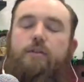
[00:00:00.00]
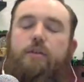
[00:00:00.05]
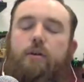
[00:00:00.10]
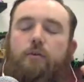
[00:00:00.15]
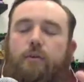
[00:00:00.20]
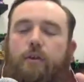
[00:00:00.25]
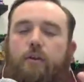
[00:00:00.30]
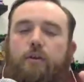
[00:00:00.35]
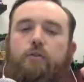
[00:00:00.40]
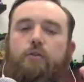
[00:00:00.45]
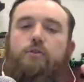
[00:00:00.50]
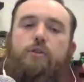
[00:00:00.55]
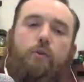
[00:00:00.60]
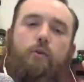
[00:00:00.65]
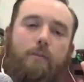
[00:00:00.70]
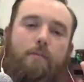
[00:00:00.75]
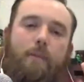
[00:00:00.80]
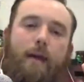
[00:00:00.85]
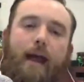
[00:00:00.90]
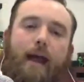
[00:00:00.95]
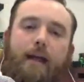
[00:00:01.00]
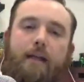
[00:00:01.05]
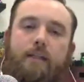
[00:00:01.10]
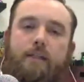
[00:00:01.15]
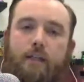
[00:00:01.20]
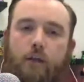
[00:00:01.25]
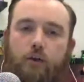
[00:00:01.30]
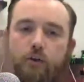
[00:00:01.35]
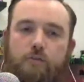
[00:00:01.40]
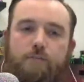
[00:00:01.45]
So the new story packs,
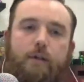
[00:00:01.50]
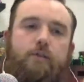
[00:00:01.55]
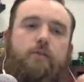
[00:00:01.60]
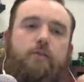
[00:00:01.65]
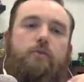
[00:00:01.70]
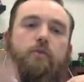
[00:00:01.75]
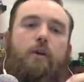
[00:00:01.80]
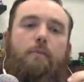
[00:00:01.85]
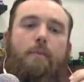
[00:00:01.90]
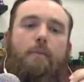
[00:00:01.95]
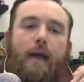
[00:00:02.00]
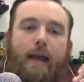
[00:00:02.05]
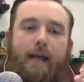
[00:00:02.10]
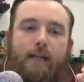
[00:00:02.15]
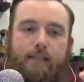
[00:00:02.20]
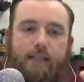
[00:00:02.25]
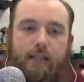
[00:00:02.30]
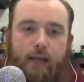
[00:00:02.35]
the Ghostbusters story packs,